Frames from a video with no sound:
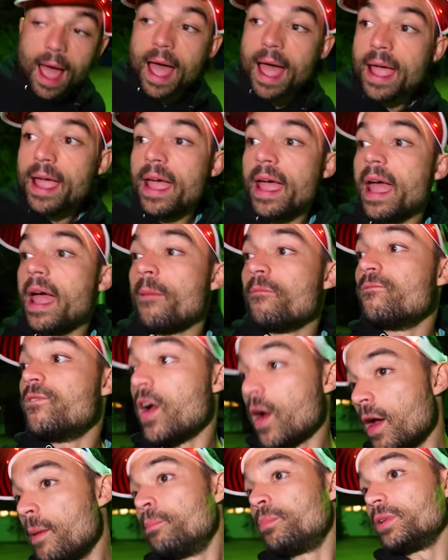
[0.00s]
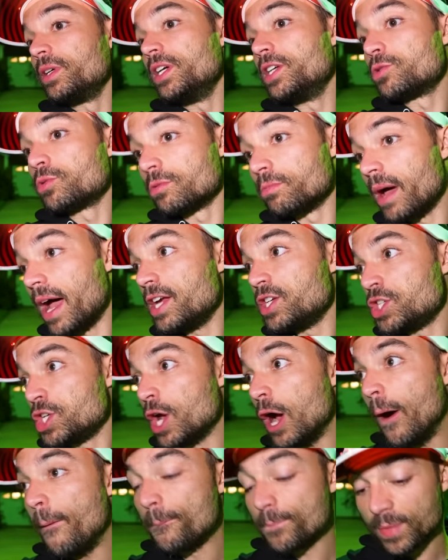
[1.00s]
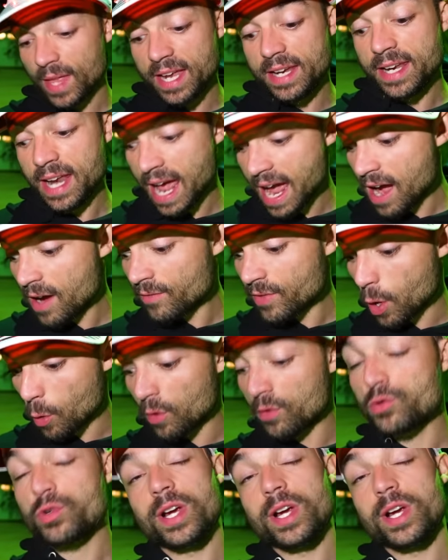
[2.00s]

I am very pleased with my show. And now that we've